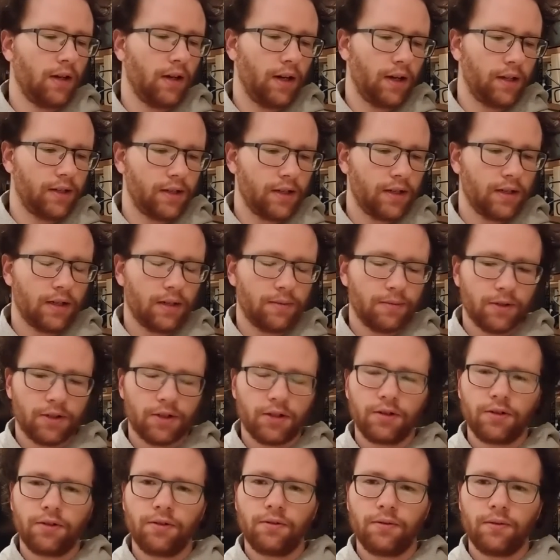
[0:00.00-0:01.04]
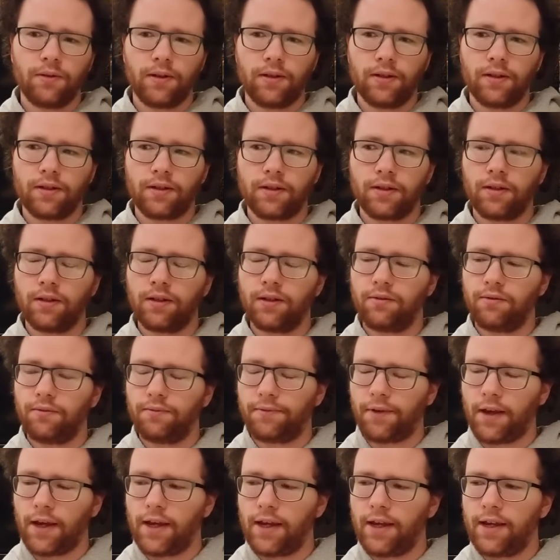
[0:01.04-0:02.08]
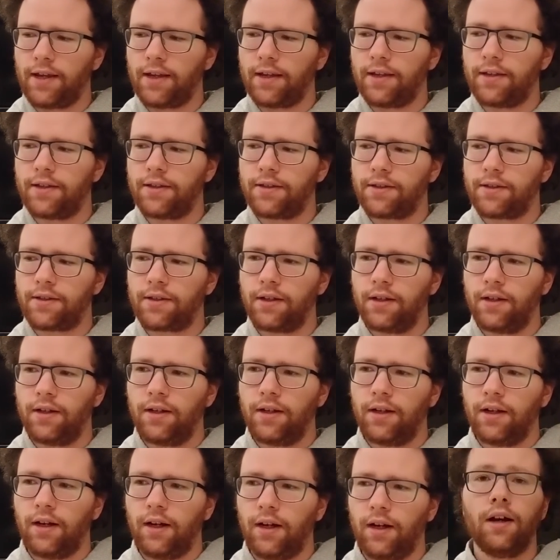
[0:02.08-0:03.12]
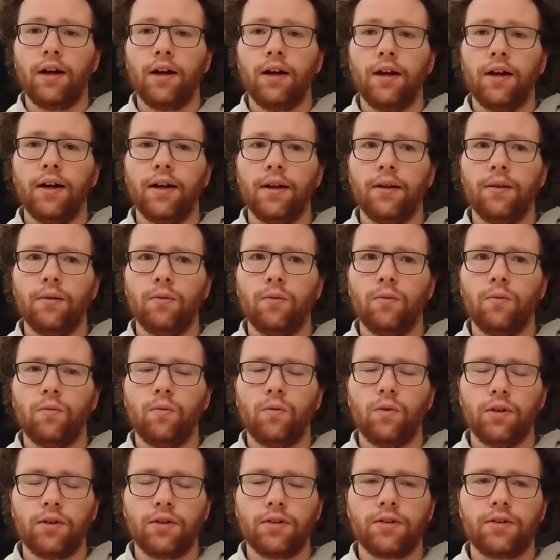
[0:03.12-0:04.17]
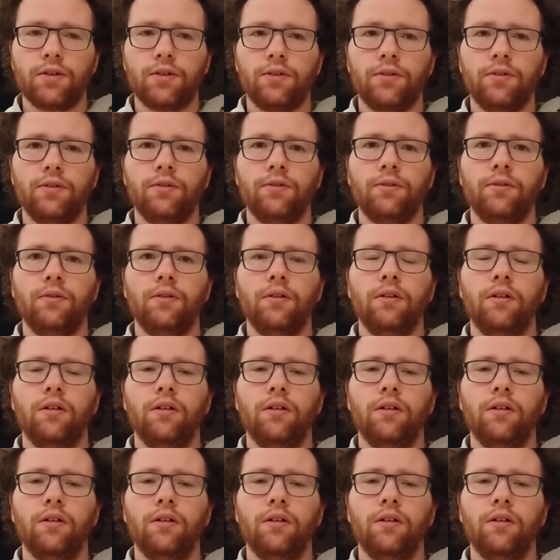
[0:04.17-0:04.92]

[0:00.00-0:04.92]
Idea number two is a little vague. It's I want to